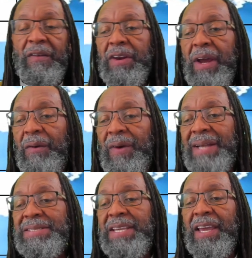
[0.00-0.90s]
that when I
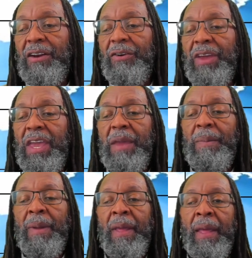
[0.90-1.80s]
see
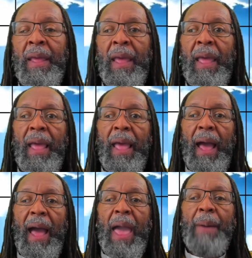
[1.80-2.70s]
Elohim,
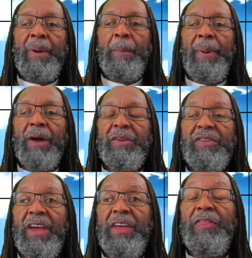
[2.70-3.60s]
I am compelled to
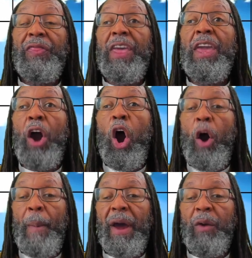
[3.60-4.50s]
say the
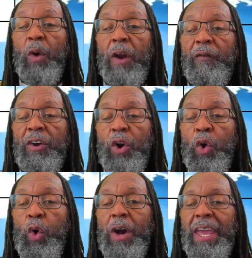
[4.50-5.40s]
Almighty One, for
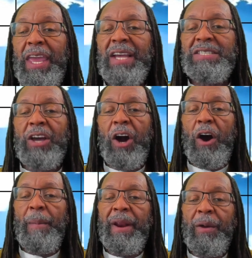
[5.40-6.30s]
Yahuwah is the
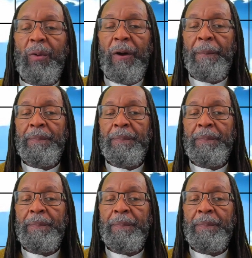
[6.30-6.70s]
Almighty One.